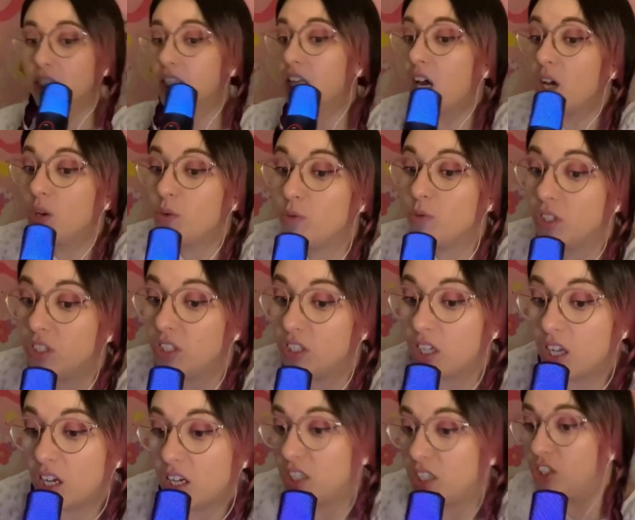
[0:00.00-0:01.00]
So
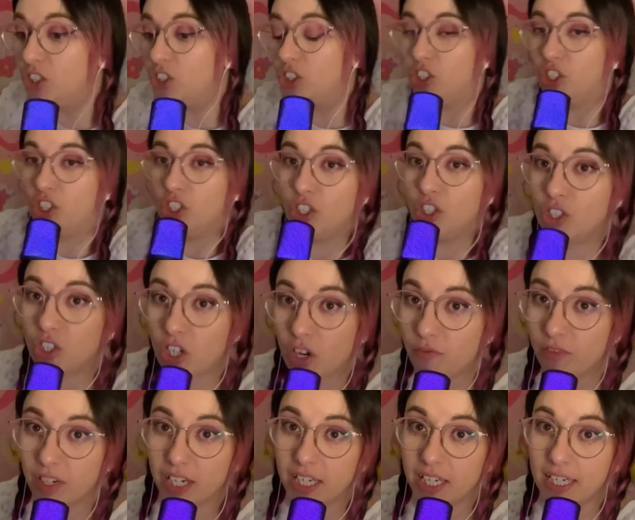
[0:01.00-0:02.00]
you
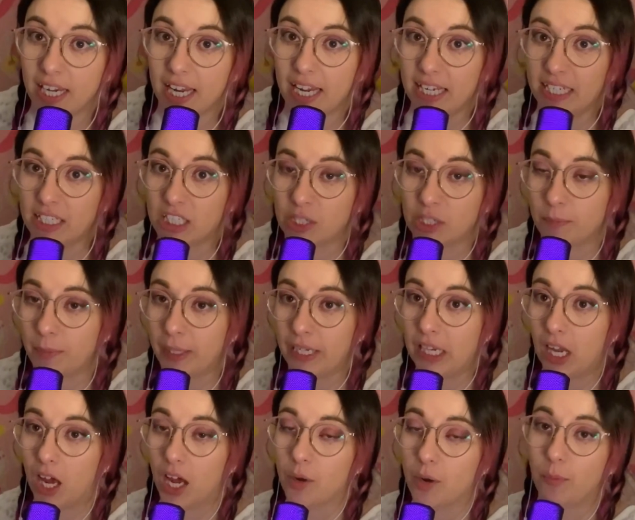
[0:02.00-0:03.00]
don't really need to
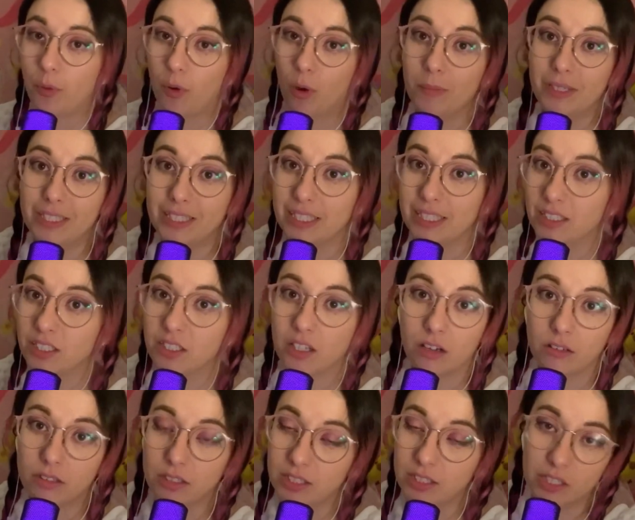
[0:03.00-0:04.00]
be like promising to
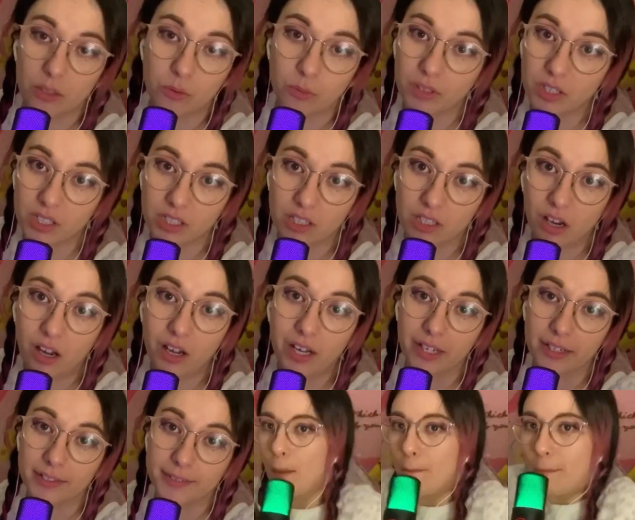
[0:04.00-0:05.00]
go to dinner with this
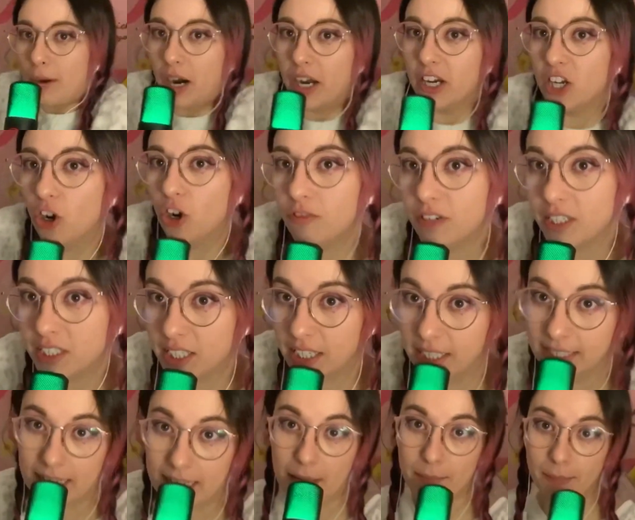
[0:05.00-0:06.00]
client.
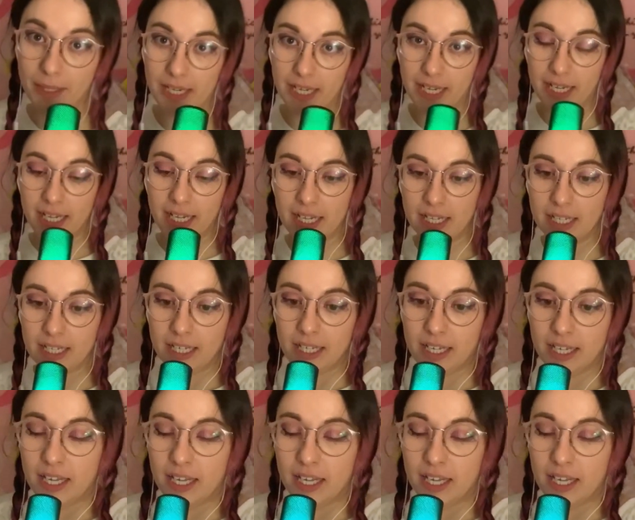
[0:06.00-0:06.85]
Priorities, Emily.